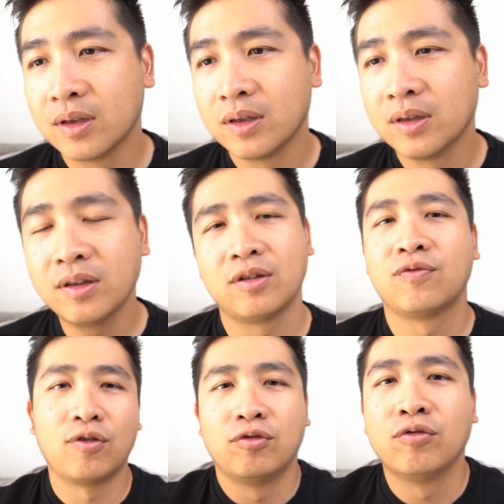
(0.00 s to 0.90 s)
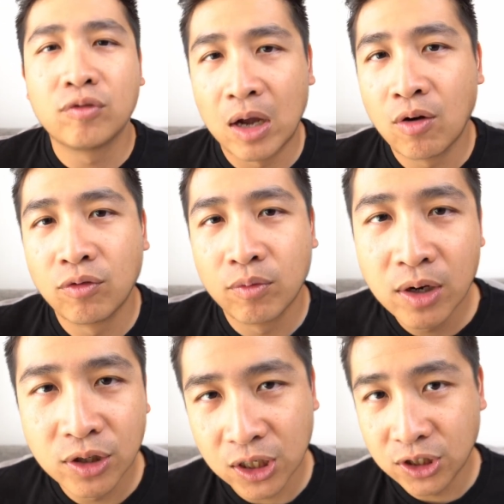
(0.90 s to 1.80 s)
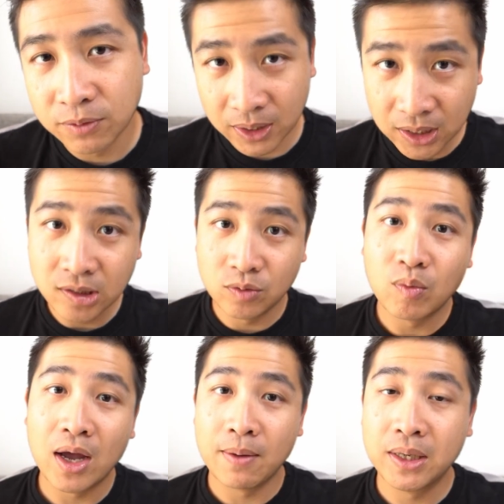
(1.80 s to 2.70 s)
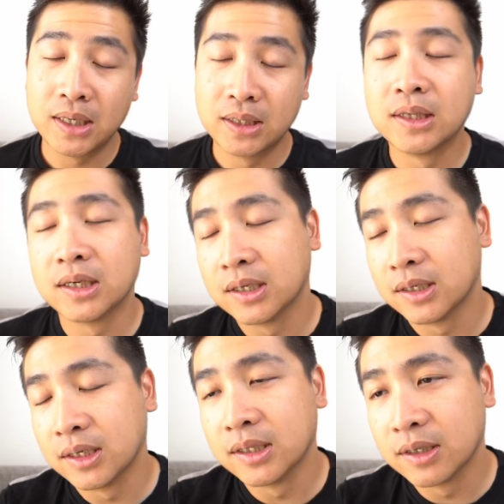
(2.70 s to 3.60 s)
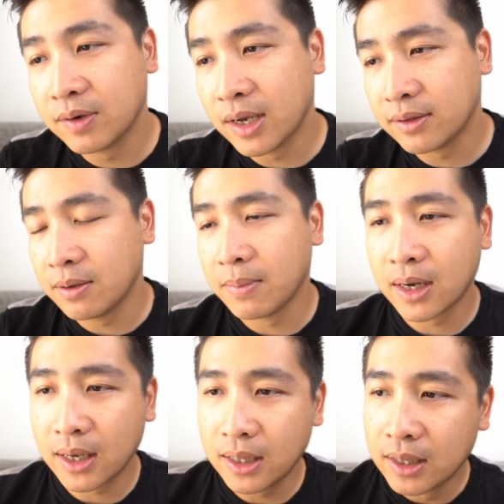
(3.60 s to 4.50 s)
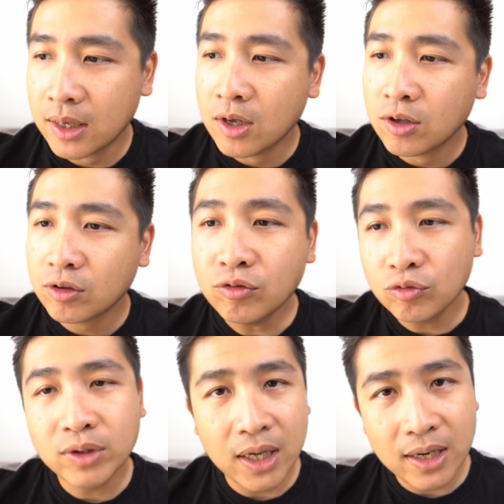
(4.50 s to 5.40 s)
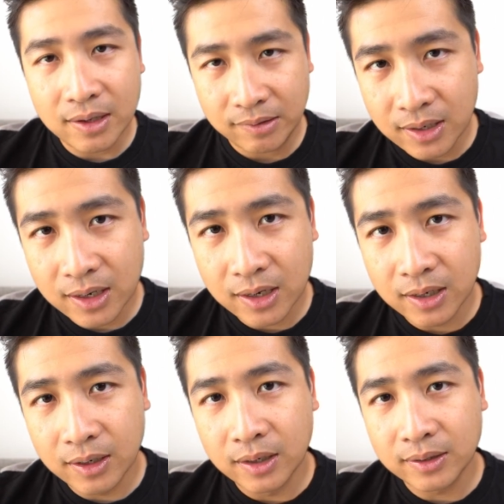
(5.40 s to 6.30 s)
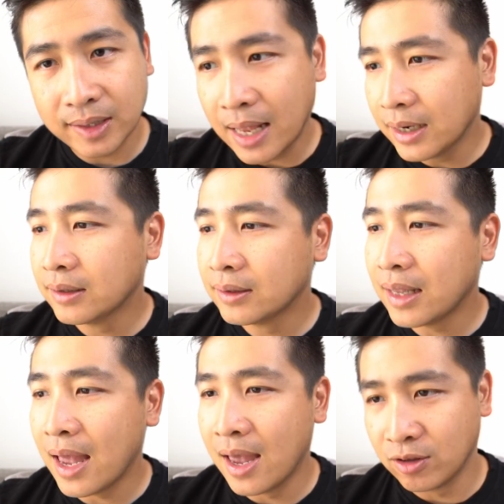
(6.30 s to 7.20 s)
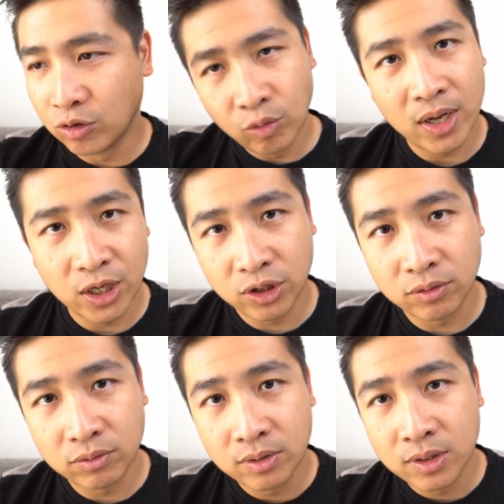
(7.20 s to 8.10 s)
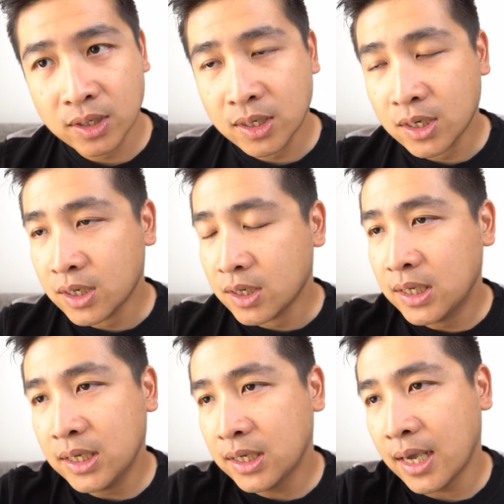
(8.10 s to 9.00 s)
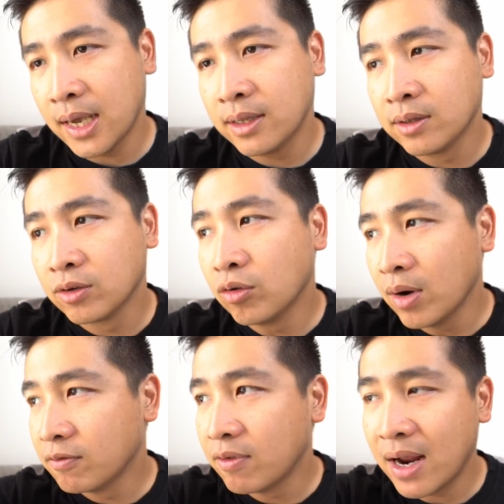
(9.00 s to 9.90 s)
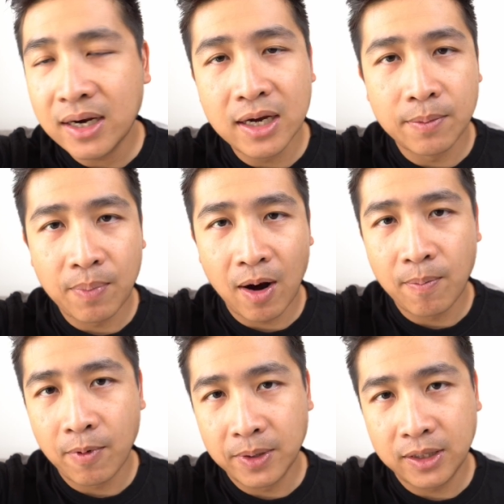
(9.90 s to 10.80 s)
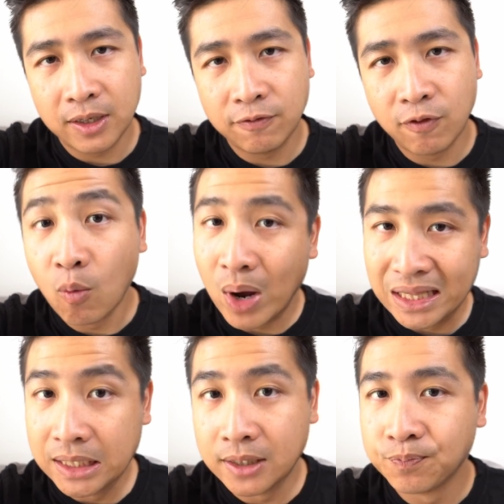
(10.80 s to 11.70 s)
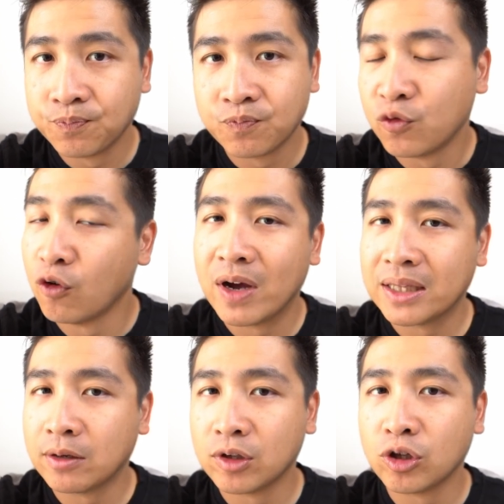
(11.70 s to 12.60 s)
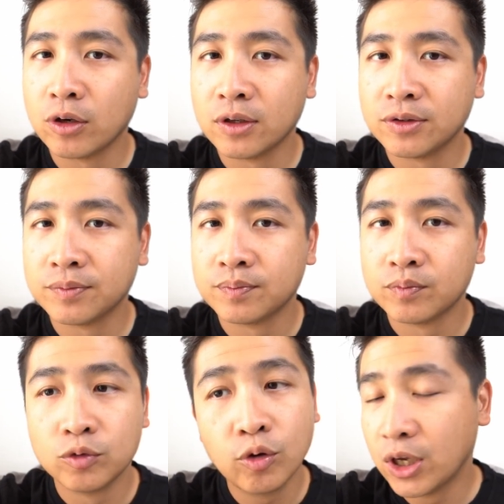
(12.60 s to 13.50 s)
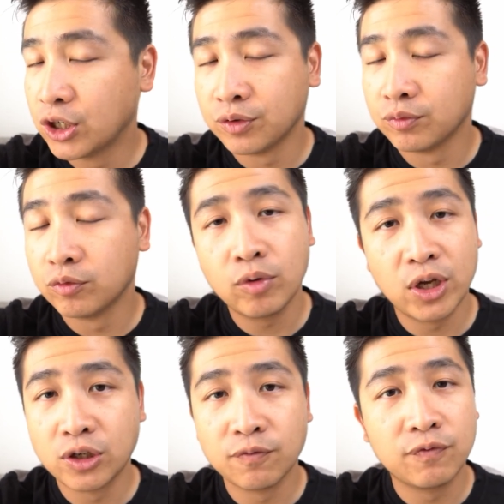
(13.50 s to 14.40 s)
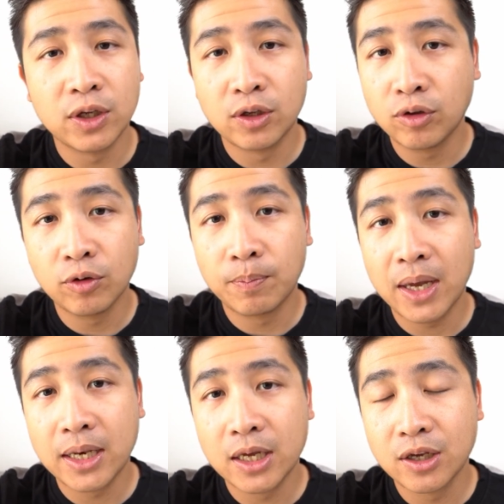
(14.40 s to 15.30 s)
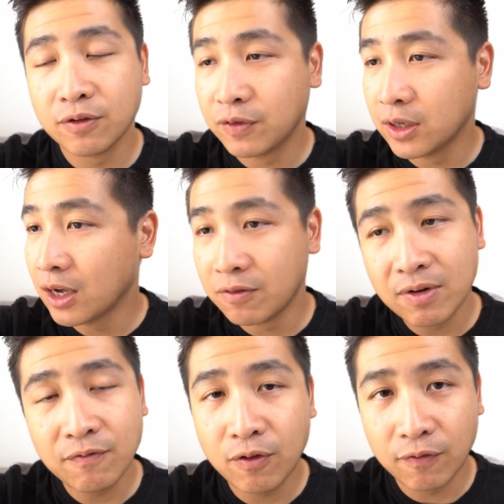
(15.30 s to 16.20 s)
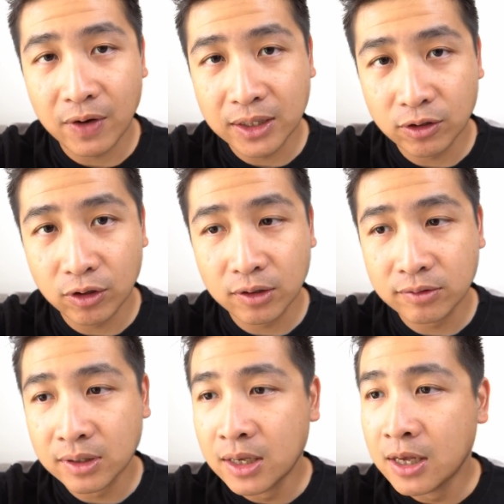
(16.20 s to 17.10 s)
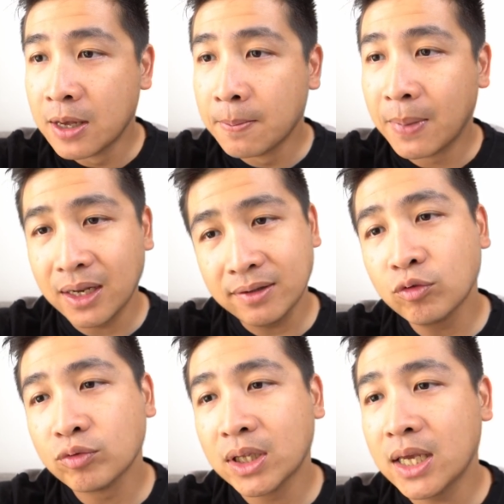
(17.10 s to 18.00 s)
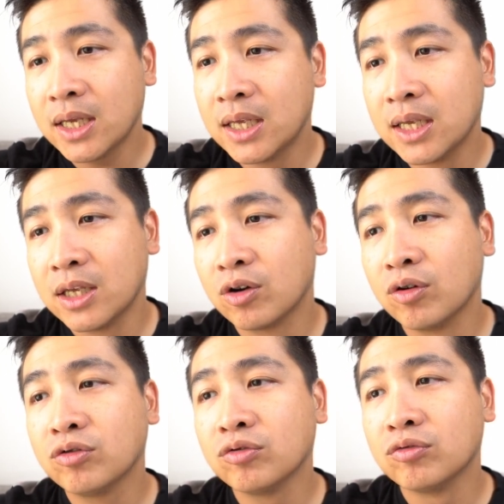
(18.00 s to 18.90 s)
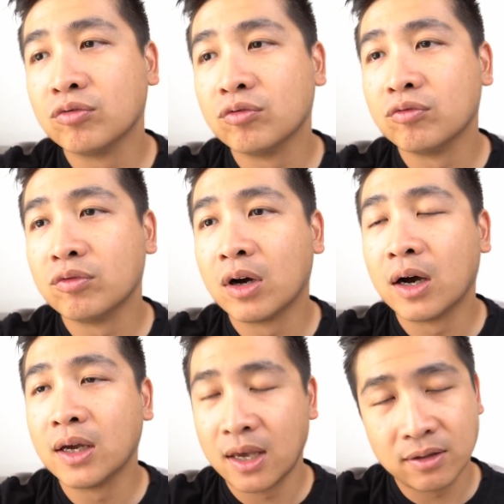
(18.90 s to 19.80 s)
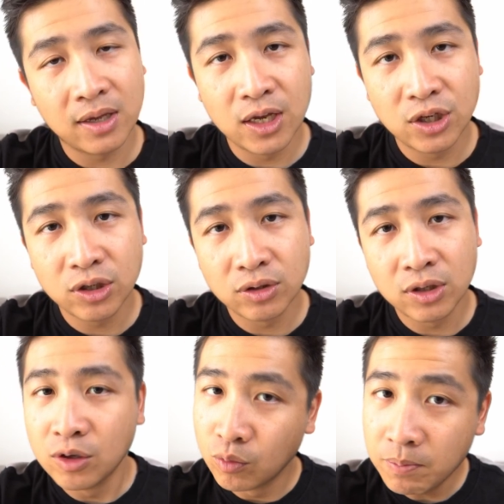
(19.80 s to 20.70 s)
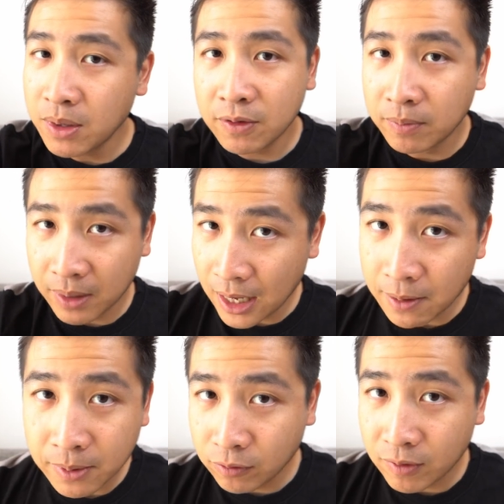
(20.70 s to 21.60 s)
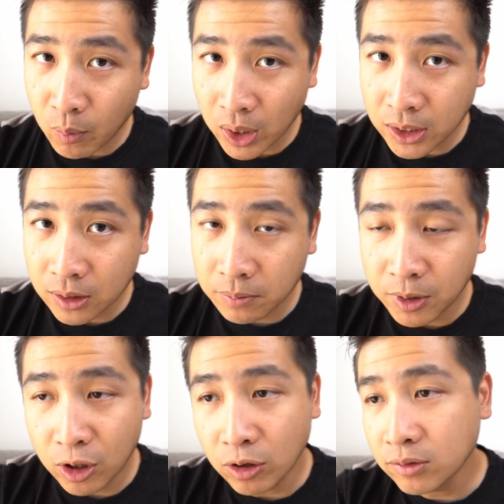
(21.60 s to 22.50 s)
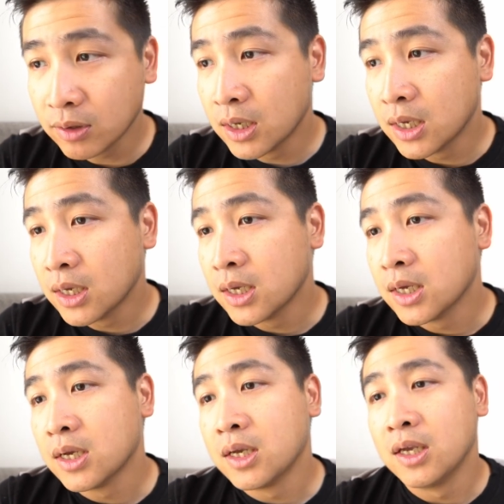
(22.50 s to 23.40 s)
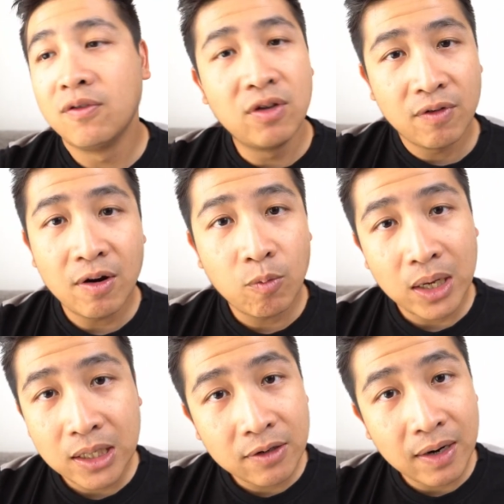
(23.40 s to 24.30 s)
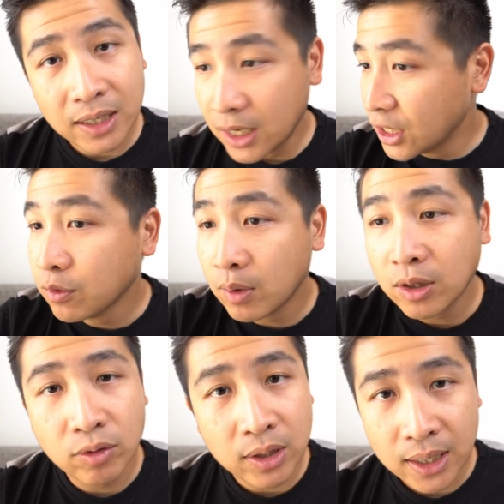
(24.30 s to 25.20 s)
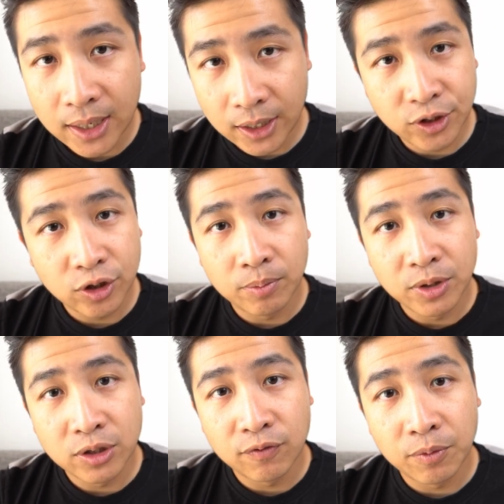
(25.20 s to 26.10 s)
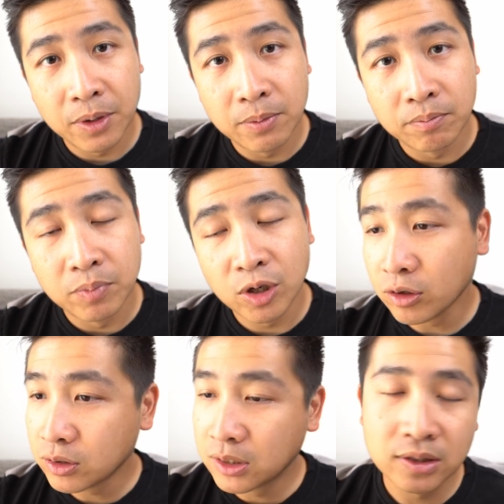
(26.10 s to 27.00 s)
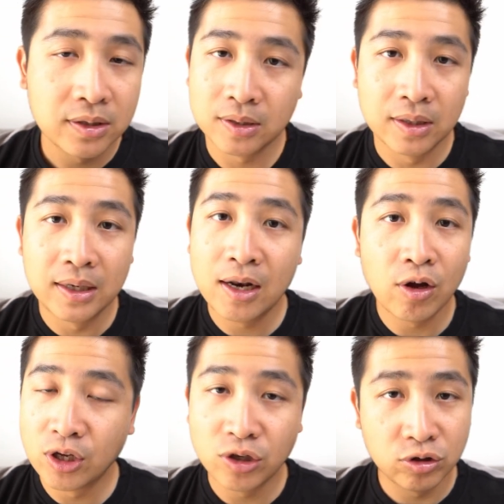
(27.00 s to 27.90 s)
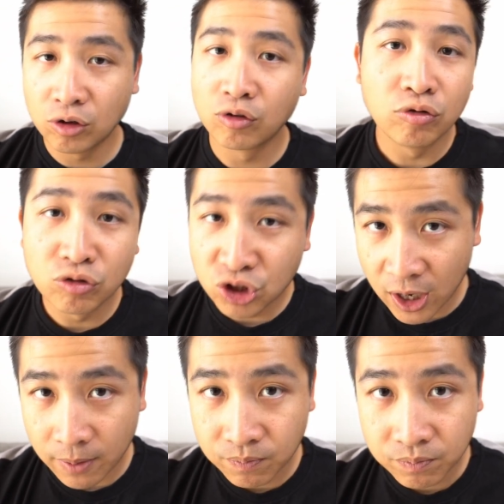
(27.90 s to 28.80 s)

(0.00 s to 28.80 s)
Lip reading: this is for you how you want to judge it, but this is what happened in the real estate market. So today, let's say a tenant that has no agent, he can go and rent a private property for 1 year for $5,000. No agent fee. He don't need to pay any agent fee. He can rent for $5,000. But let's say today he has an agent, he won't be able to rent 1 year, because if he rent 1 year, right, the agent want to collect agent commission from him, because the landlord agent is not going to share.